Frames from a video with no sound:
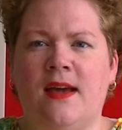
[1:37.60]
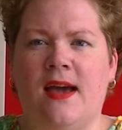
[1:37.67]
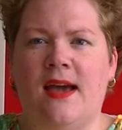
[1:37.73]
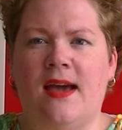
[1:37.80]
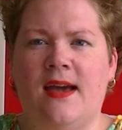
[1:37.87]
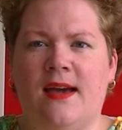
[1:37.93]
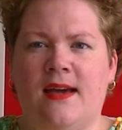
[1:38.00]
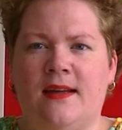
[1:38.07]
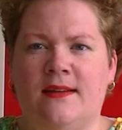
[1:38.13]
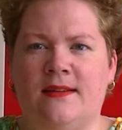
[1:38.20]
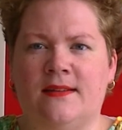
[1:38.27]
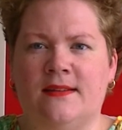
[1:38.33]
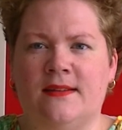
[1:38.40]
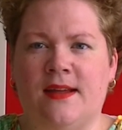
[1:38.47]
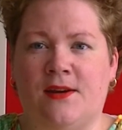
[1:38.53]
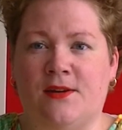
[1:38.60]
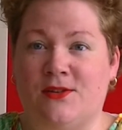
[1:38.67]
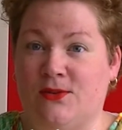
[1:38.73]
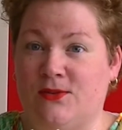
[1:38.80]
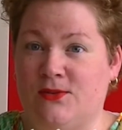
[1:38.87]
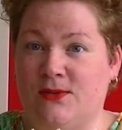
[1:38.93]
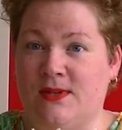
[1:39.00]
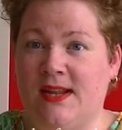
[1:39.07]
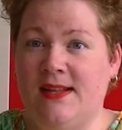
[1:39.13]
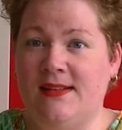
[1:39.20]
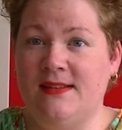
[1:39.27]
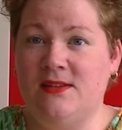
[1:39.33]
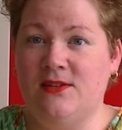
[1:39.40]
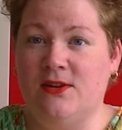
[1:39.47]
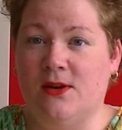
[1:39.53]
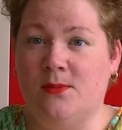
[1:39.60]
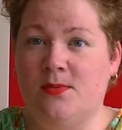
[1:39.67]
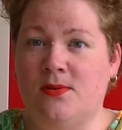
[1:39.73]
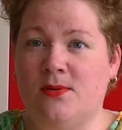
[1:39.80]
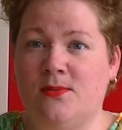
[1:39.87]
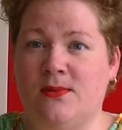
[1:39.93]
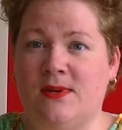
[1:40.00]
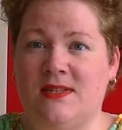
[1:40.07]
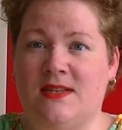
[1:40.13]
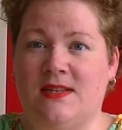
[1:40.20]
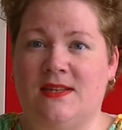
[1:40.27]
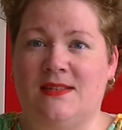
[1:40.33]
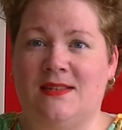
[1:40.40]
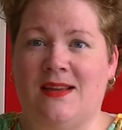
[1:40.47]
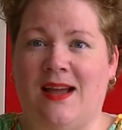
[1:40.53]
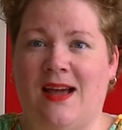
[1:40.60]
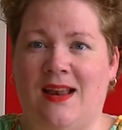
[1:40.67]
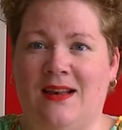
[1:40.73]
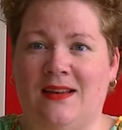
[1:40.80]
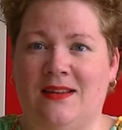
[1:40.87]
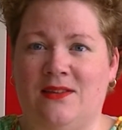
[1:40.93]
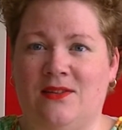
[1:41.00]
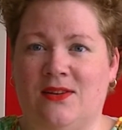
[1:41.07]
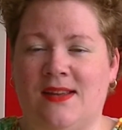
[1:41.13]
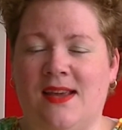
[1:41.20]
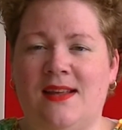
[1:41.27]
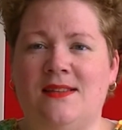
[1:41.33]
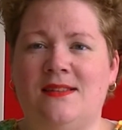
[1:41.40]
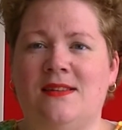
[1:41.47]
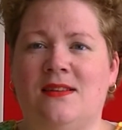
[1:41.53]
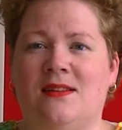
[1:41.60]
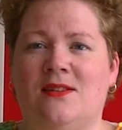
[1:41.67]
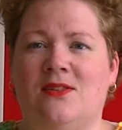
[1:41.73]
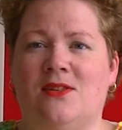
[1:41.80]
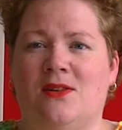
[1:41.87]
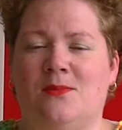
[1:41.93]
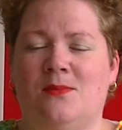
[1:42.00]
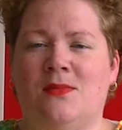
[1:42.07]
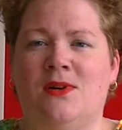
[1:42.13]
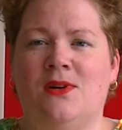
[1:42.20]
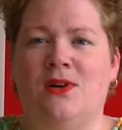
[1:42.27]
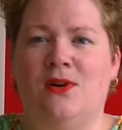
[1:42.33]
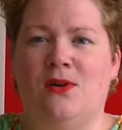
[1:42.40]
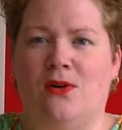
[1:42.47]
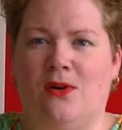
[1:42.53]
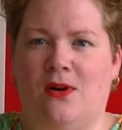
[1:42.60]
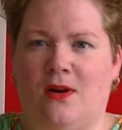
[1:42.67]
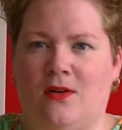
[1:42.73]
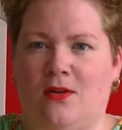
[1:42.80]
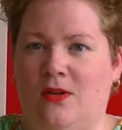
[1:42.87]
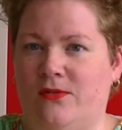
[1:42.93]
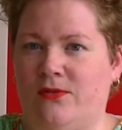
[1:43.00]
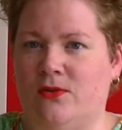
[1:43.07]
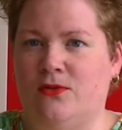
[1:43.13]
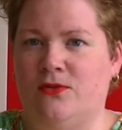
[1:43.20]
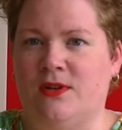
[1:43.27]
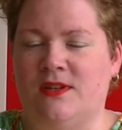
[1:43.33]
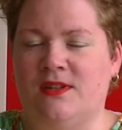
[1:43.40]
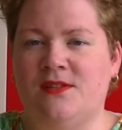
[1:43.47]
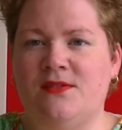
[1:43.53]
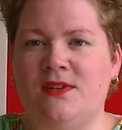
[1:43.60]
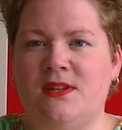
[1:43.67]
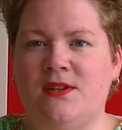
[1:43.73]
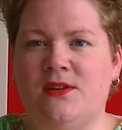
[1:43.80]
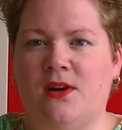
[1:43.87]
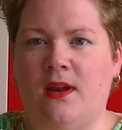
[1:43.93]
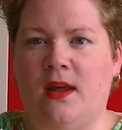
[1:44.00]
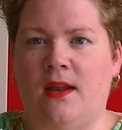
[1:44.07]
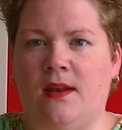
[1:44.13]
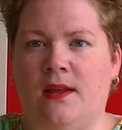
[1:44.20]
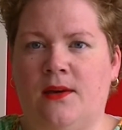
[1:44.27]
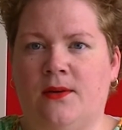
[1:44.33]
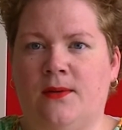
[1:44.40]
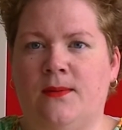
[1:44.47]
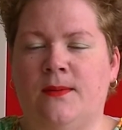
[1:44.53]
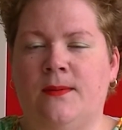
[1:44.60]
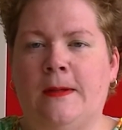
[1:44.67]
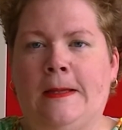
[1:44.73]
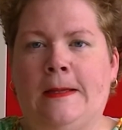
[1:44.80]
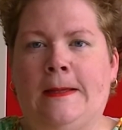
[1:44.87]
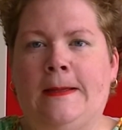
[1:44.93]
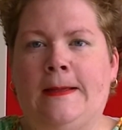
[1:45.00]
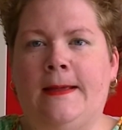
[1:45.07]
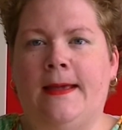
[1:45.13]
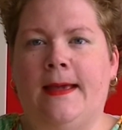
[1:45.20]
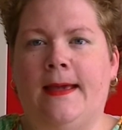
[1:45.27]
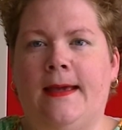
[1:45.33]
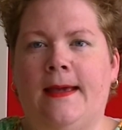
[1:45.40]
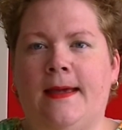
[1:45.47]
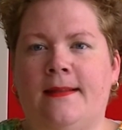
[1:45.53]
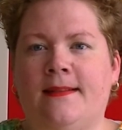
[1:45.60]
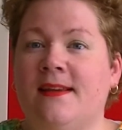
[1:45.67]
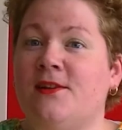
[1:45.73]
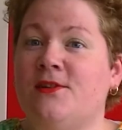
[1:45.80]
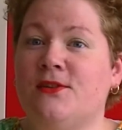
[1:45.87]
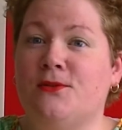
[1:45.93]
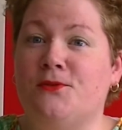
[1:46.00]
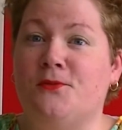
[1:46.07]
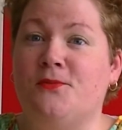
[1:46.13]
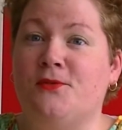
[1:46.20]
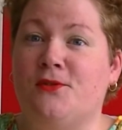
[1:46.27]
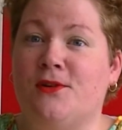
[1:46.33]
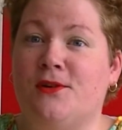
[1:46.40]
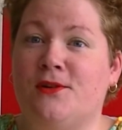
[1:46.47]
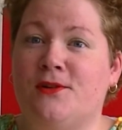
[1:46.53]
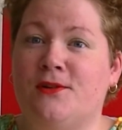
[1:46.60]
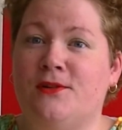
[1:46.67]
and there's also an Etsy shop, which is kralien.etsy.com or colourfulcreativity.nl, and there's a group for the